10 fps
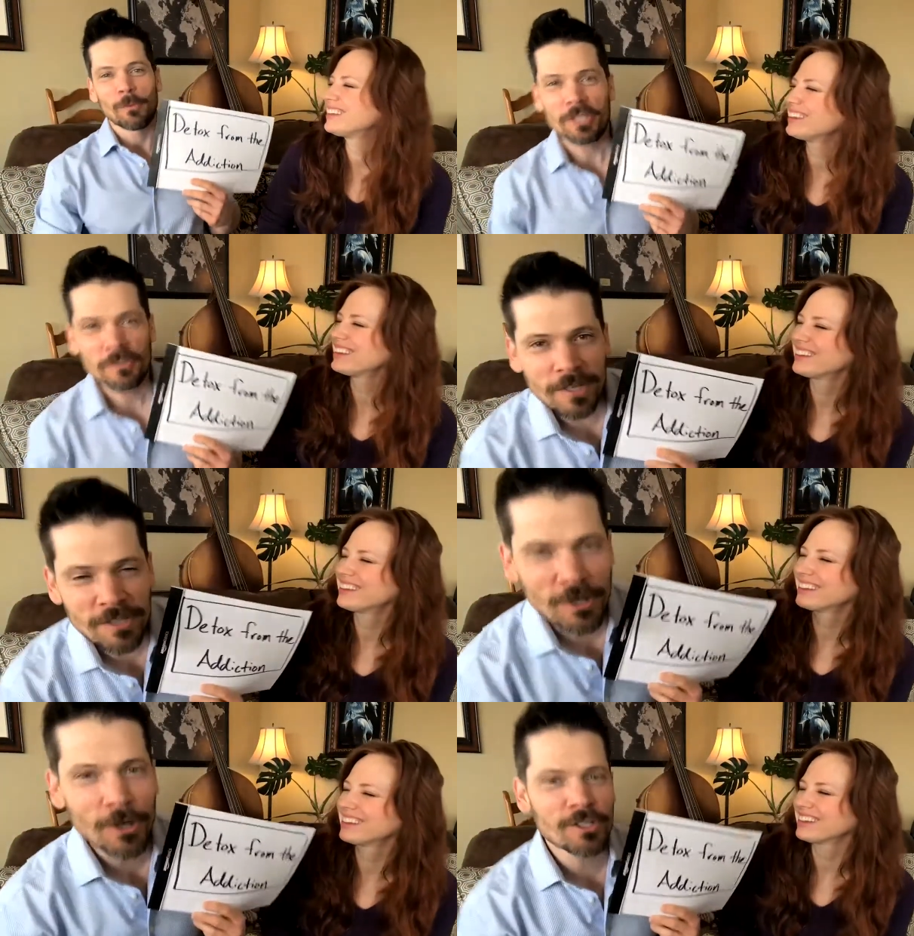Speaker 1: We just
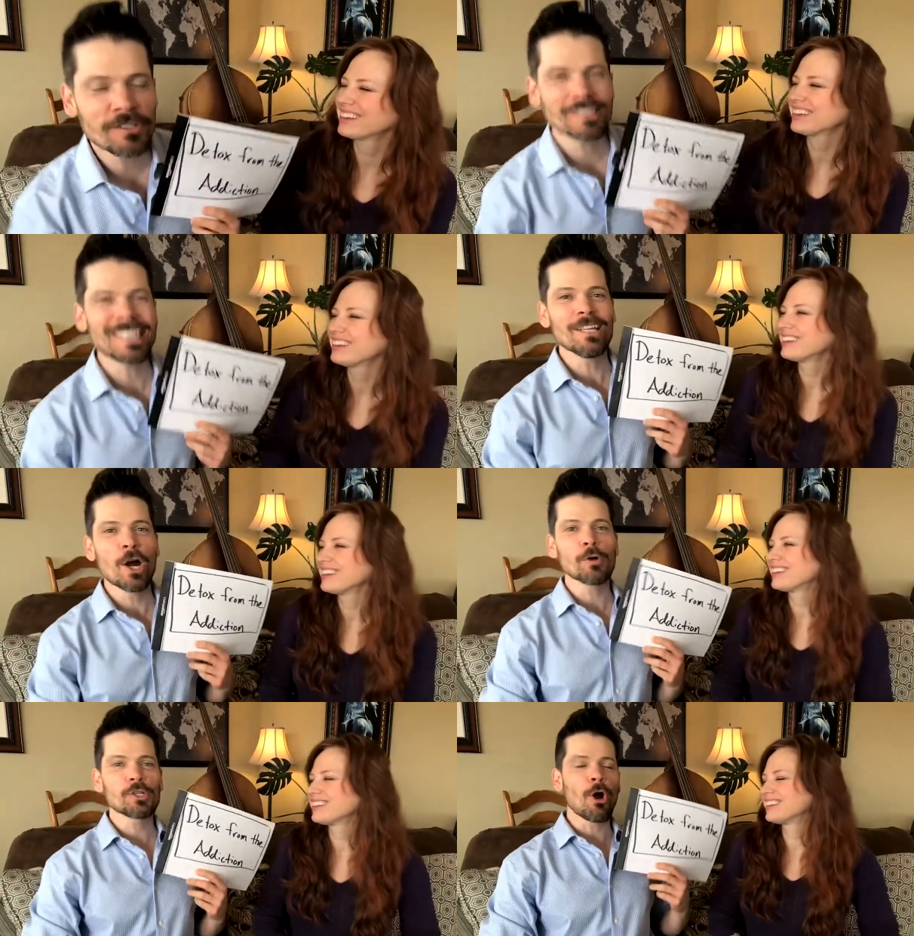finished our C
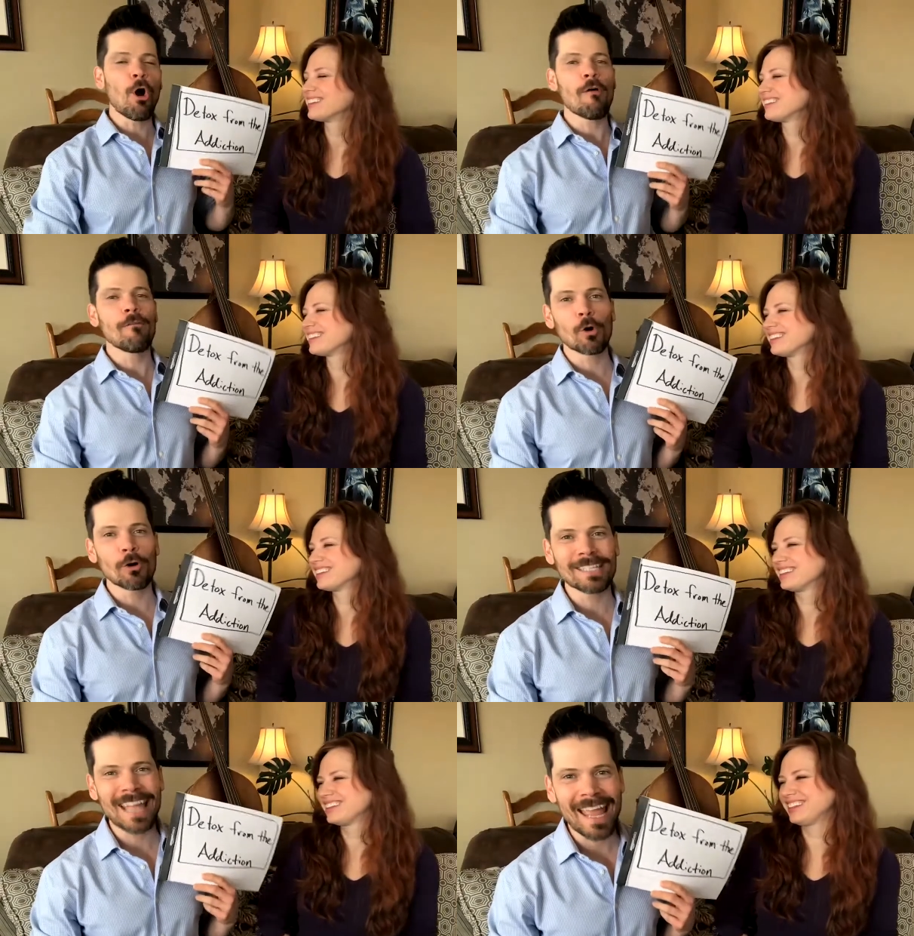Note show
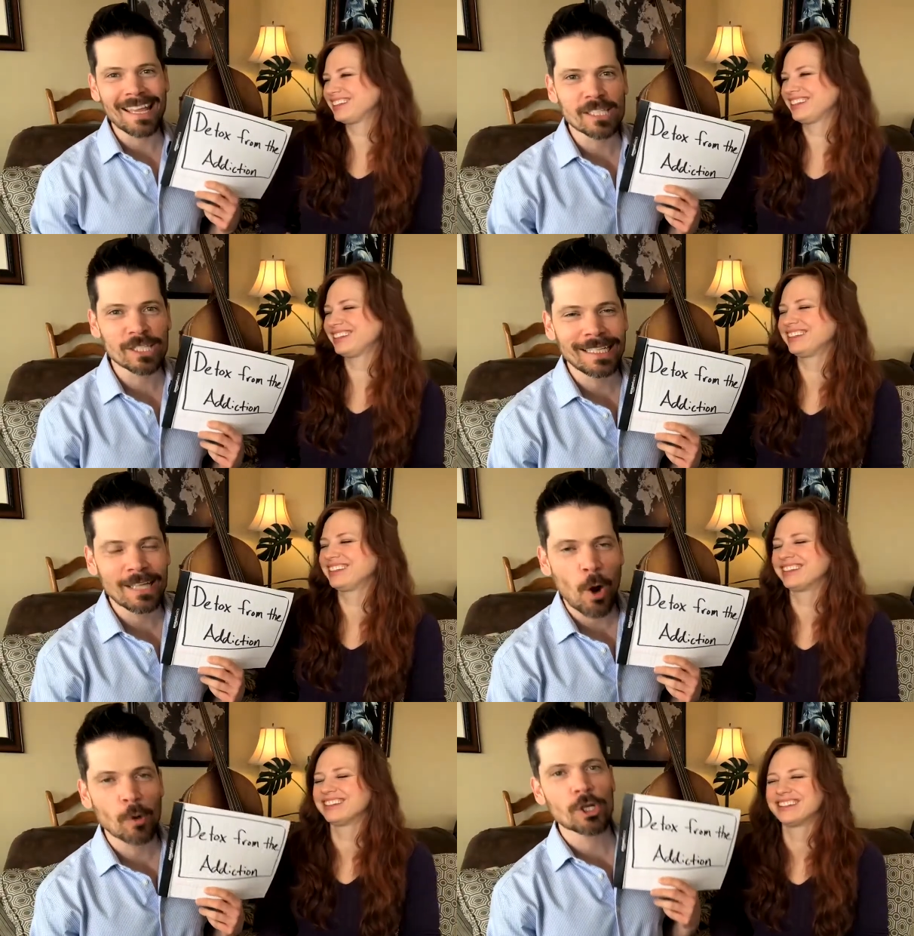for today. C
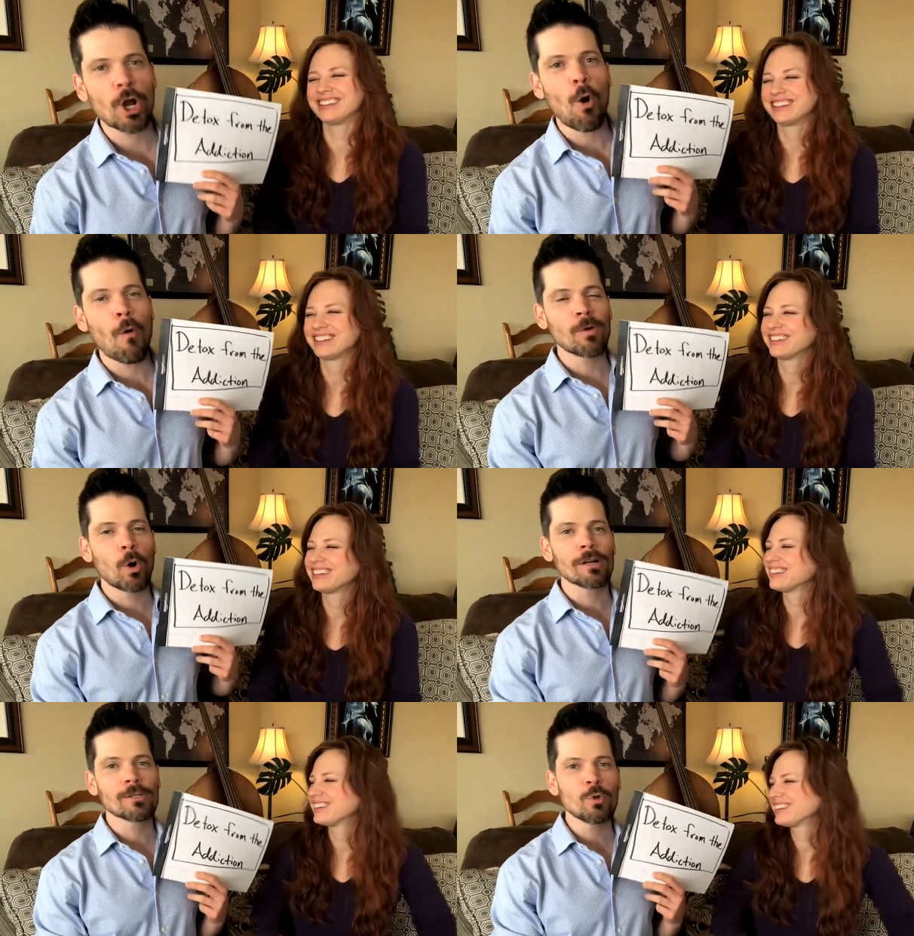Note show
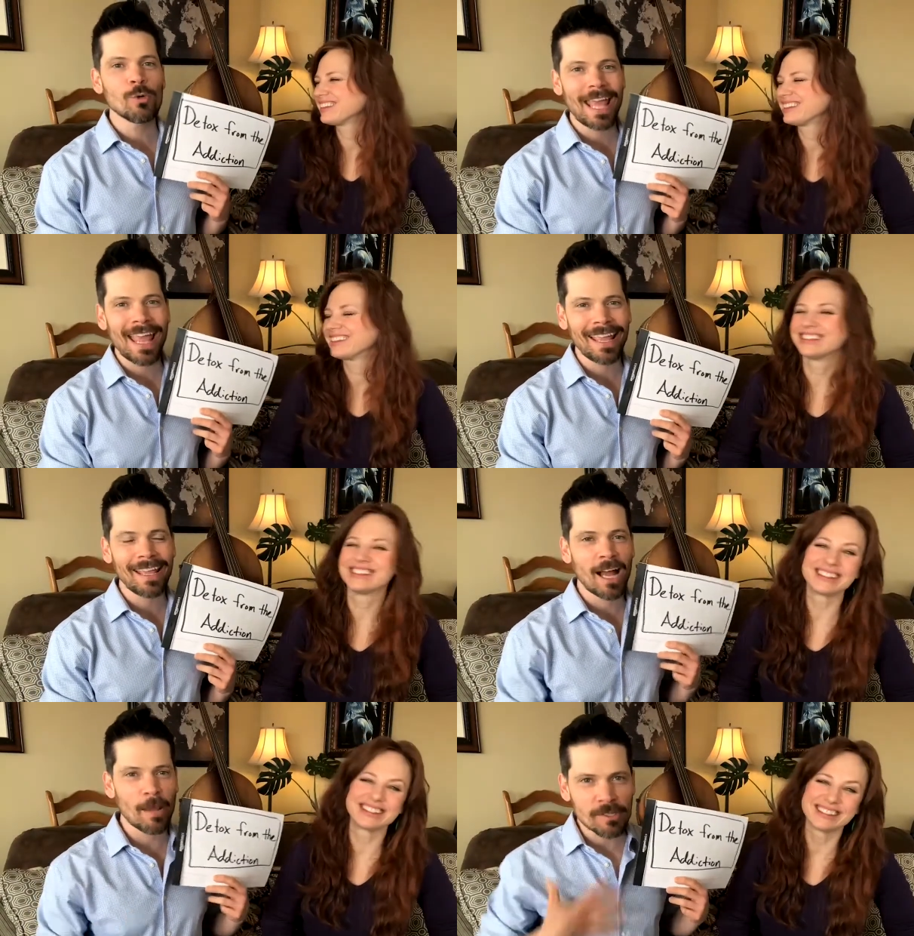for
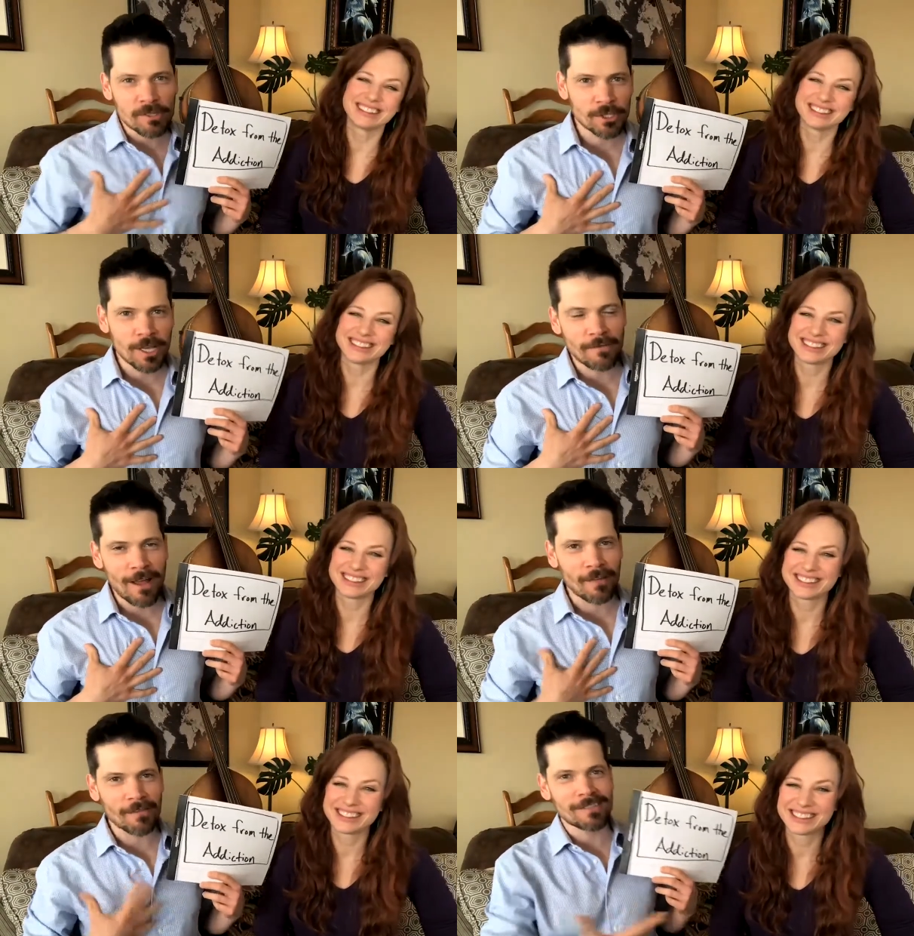today. I'm Mr. Jeff
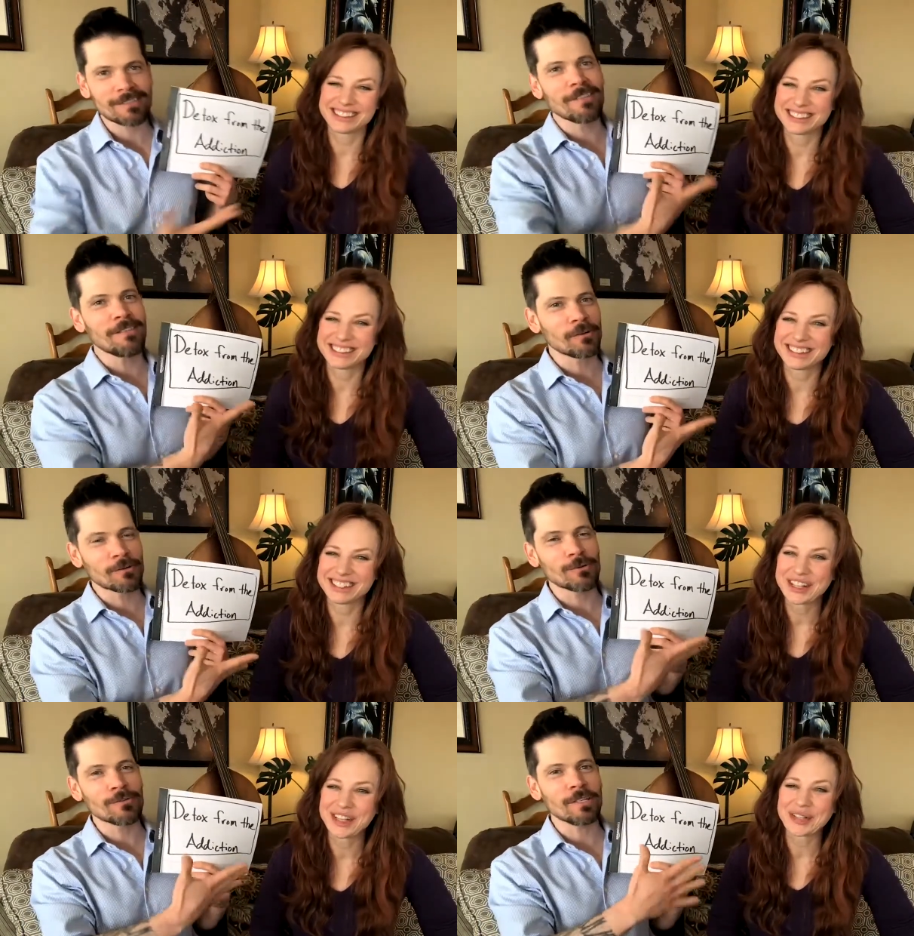Allen. This is Cynthia
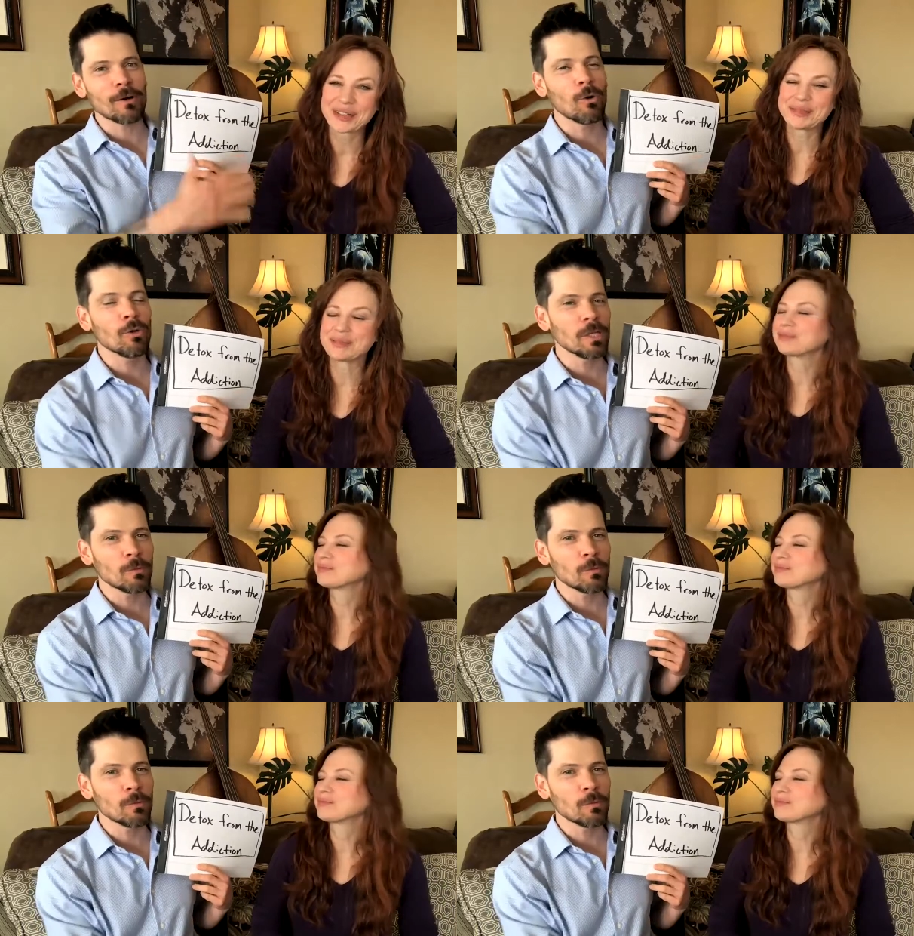Cruz, the only